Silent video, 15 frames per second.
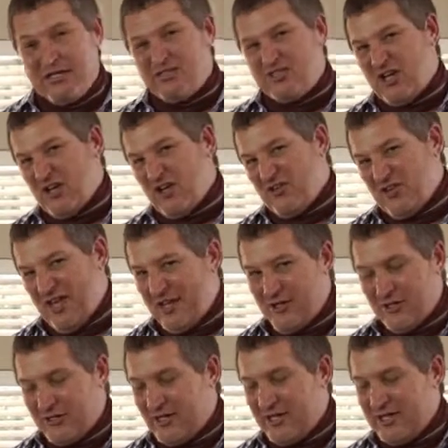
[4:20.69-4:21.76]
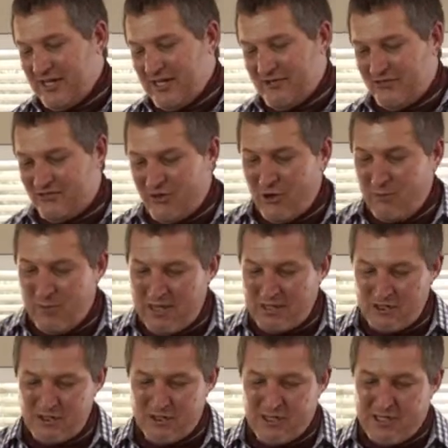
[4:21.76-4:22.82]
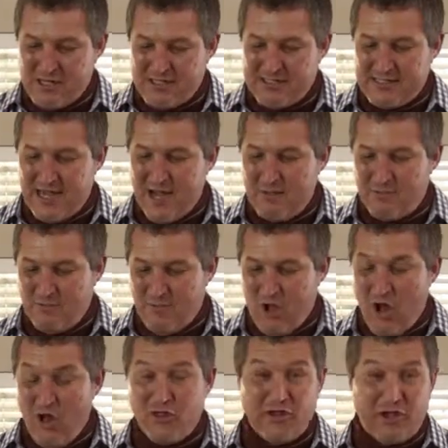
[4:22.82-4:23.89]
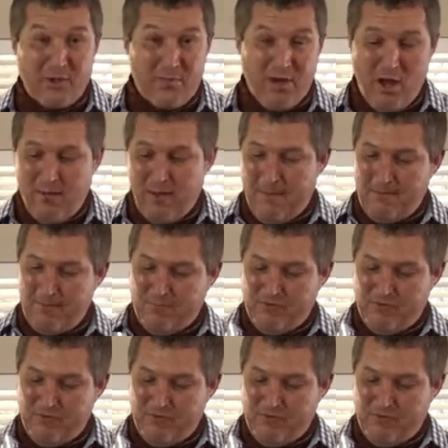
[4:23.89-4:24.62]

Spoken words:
So they're not going to need so much time on the Kebaba.